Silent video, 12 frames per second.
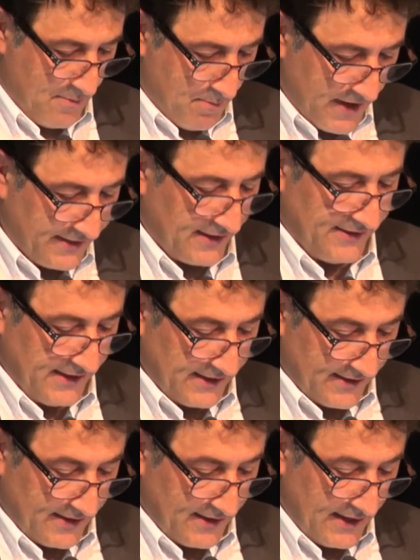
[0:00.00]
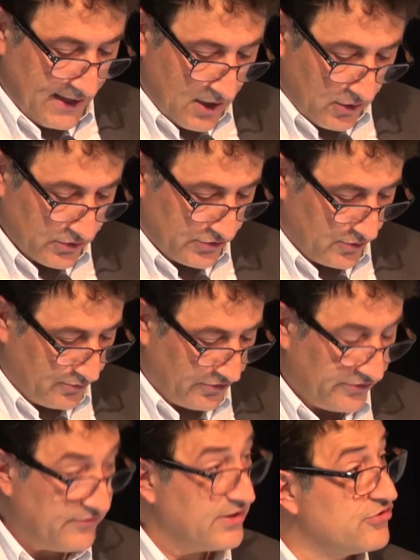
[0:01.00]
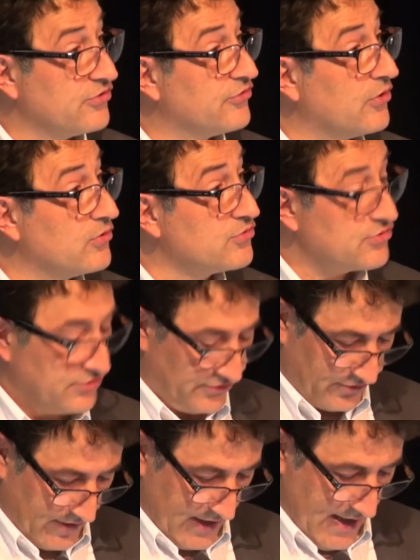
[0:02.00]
metadata, and long-term preservation solutions.